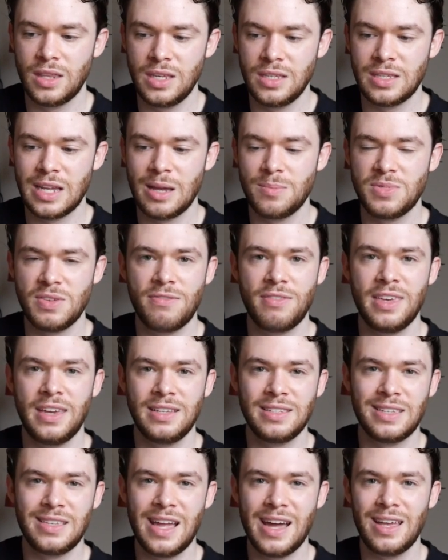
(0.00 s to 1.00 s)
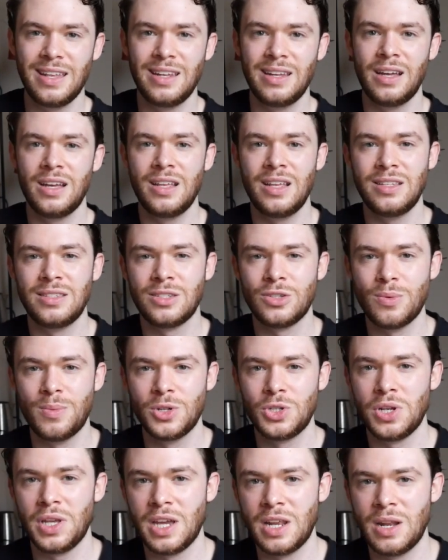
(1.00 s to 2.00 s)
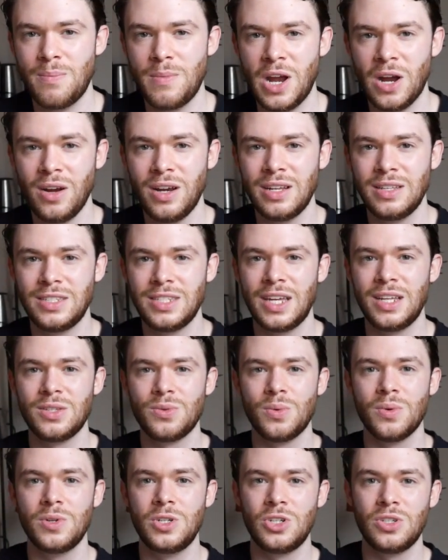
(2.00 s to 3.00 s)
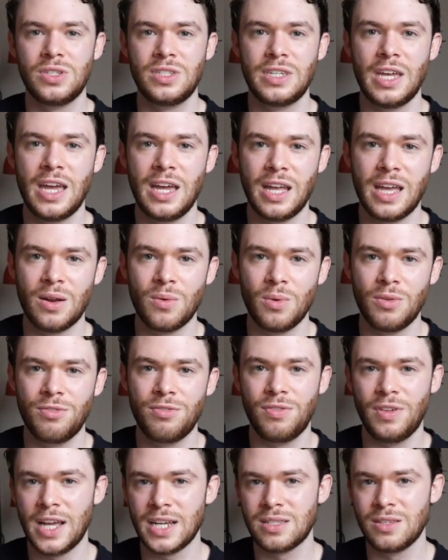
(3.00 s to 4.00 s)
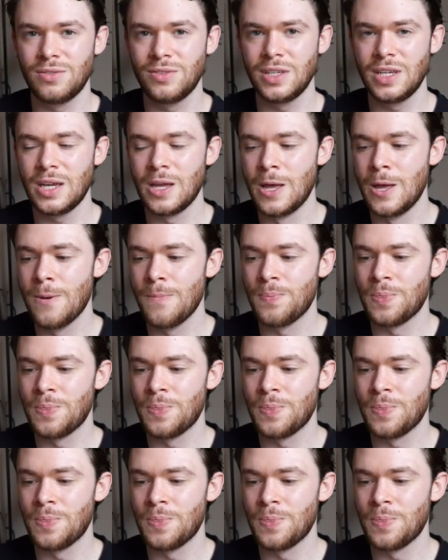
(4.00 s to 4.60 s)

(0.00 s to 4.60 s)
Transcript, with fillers: These types of things. Not in, a, in so much like an American sense where we just say it kind of reflexively,